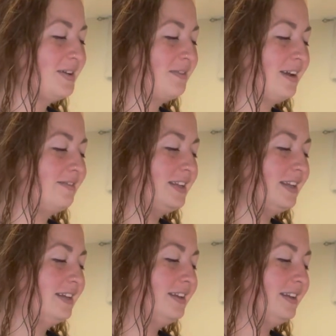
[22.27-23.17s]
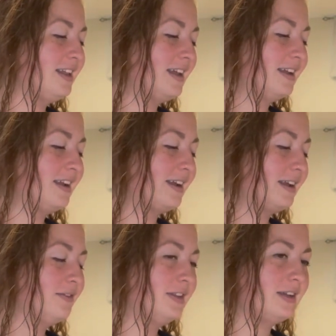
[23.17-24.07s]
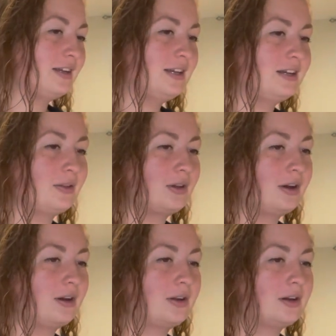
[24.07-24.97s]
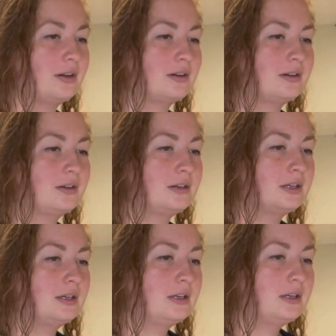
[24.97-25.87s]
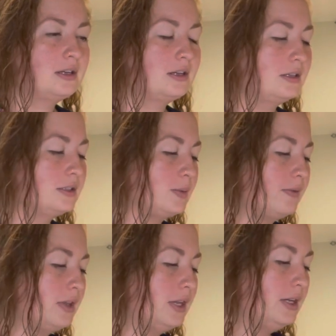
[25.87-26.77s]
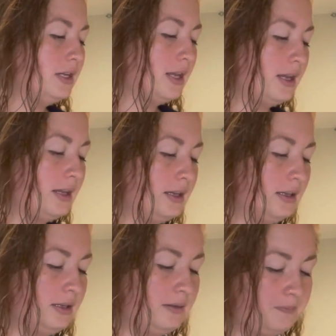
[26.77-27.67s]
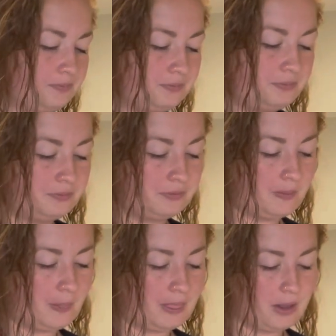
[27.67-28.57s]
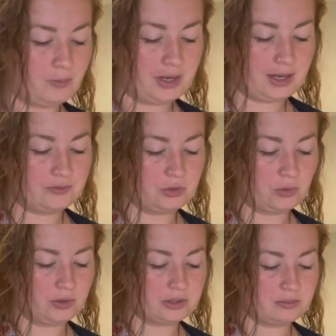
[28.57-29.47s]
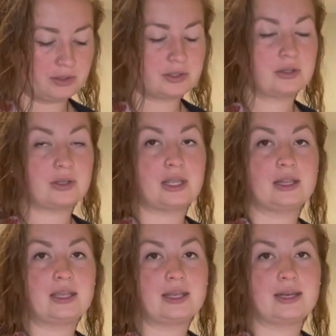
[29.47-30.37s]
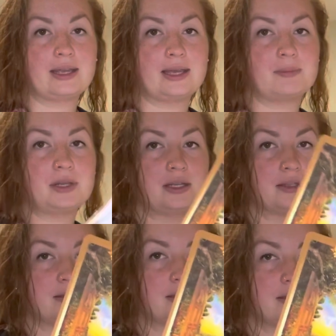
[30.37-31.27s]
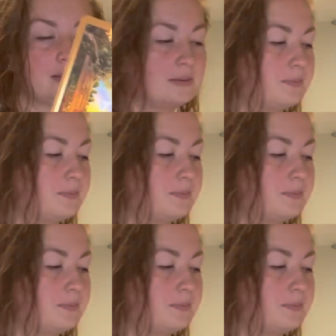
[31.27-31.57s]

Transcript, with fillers: we have yin and yang. I kind of feel like I need another card here. So we have yin and yang. We have door to personal healing and happiness.